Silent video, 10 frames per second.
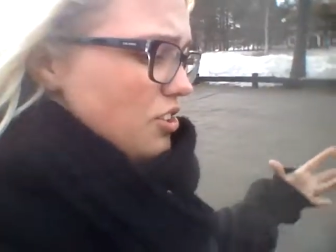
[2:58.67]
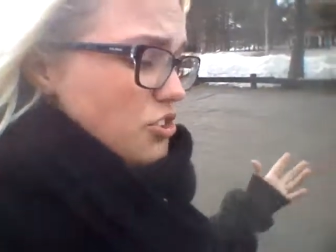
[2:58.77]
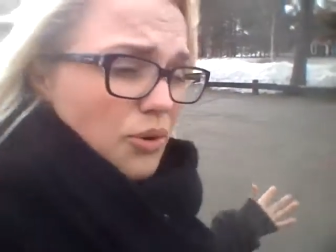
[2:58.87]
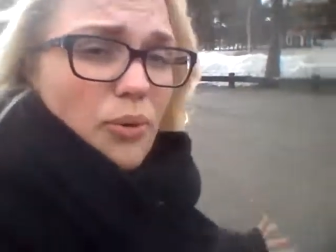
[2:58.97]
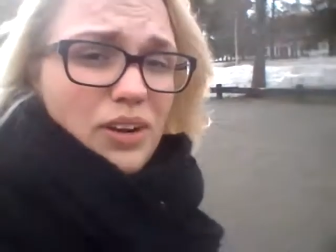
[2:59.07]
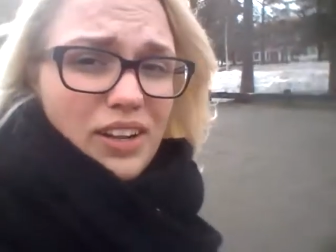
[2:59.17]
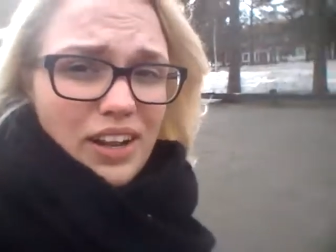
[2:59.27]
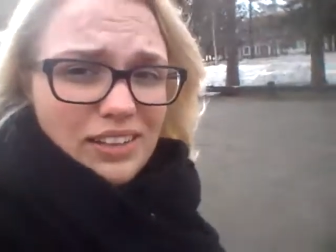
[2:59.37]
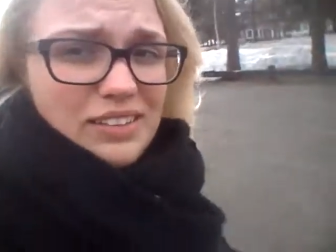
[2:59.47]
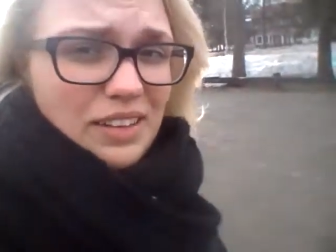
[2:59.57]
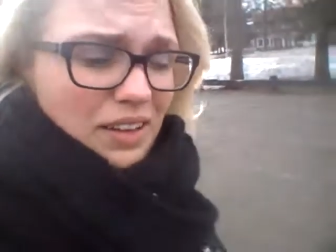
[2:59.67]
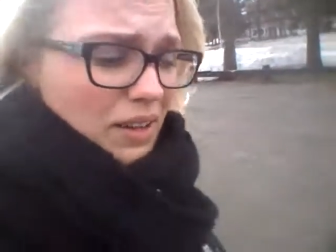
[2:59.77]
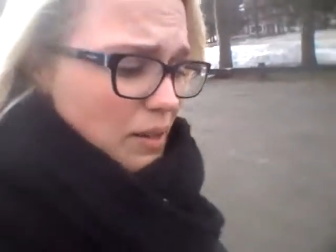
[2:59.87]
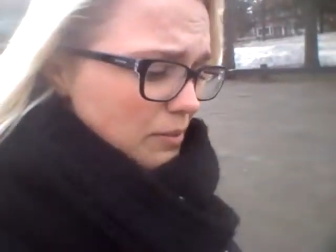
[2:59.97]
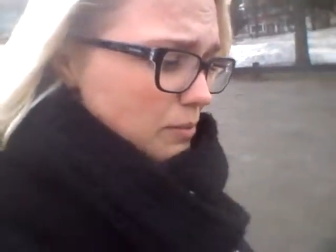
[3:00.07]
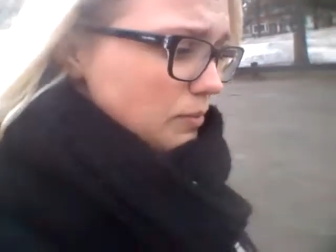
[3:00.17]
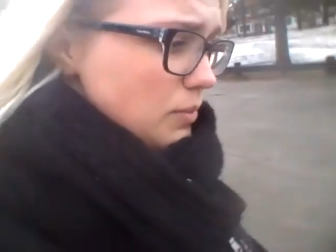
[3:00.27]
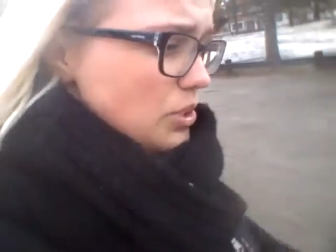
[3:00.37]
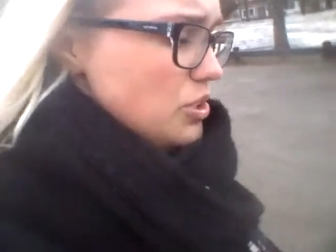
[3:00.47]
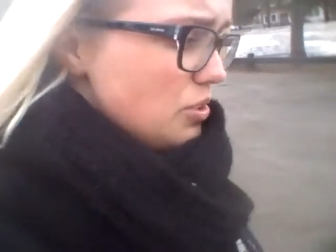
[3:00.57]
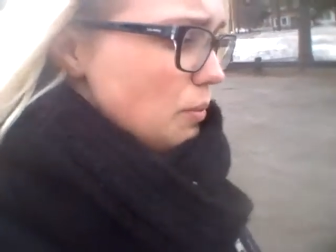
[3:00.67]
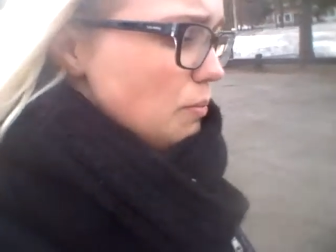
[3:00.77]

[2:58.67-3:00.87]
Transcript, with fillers: a shortcut it's just a